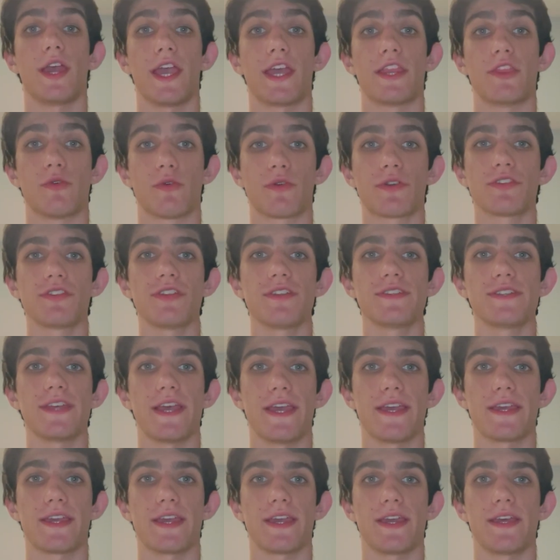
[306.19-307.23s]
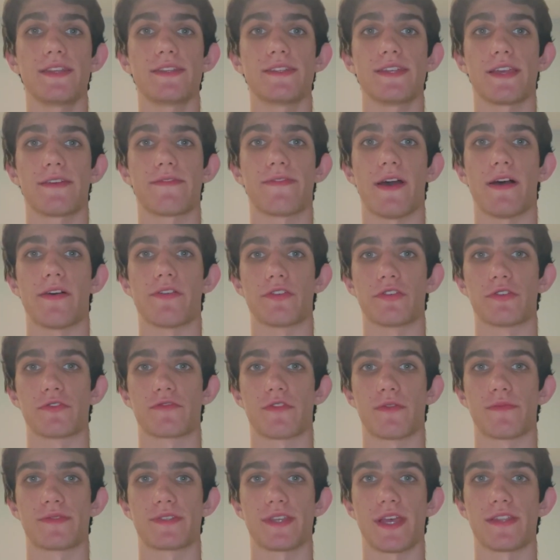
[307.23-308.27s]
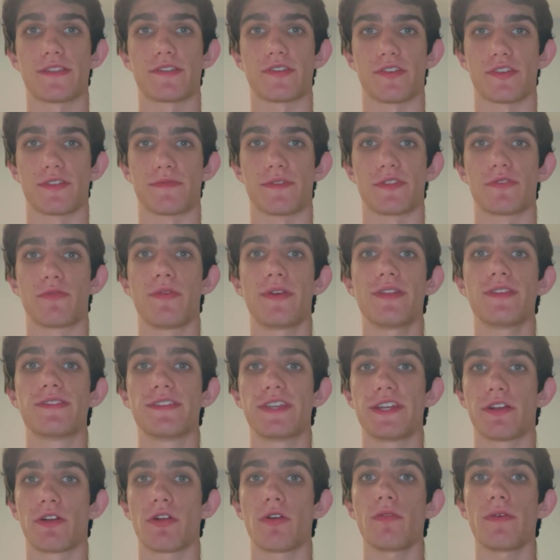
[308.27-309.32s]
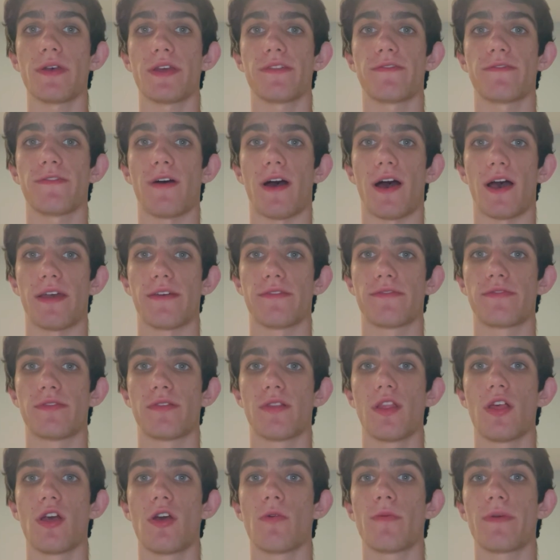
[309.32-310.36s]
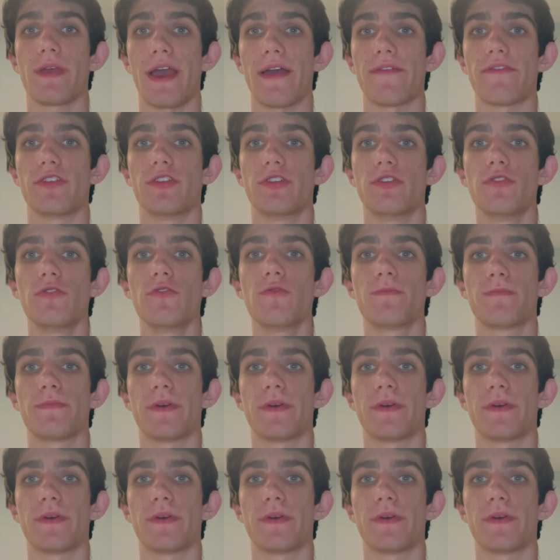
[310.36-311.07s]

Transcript: In order to take intake values from sensors between 0 and 5, we have a new